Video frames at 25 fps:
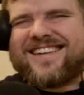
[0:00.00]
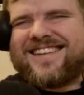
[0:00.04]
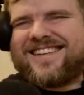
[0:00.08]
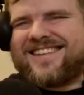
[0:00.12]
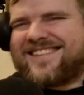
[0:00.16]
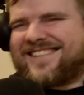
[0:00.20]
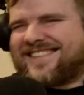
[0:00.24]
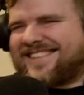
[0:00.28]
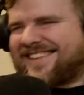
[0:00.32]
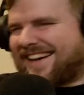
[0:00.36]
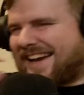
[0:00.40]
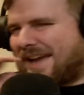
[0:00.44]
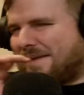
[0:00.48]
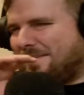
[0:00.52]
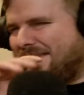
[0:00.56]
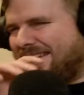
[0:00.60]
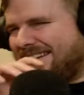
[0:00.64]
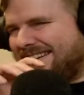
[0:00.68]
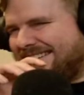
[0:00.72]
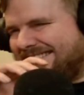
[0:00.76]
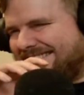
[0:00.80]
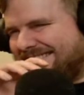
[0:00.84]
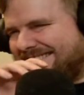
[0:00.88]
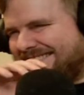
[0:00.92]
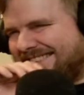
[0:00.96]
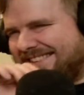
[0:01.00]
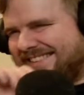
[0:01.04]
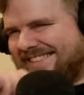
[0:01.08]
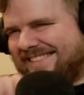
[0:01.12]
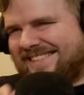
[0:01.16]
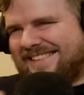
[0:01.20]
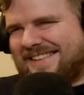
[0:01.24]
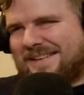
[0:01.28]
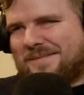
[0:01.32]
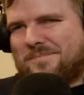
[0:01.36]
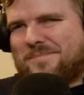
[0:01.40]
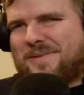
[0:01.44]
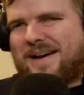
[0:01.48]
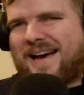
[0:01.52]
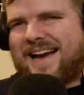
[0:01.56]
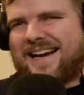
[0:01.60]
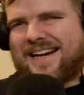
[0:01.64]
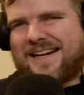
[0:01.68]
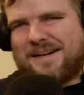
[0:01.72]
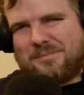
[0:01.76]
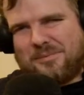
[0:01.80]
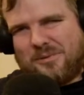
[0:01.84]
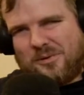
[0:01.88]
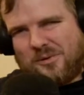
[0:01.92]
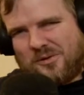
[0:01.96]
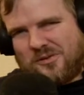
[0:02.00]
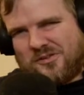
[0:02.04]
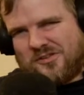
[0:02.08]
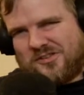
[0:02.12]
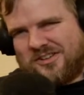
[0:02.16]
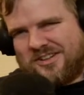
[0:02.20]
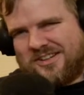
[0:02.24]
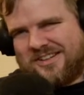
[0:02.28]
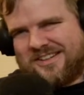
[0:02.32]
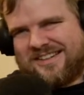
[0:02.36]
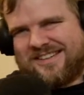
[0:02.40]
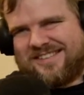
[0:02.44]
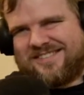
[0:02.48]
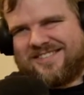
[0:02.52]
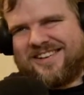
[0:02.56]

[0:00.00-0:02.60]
your timing is impeccable, sir.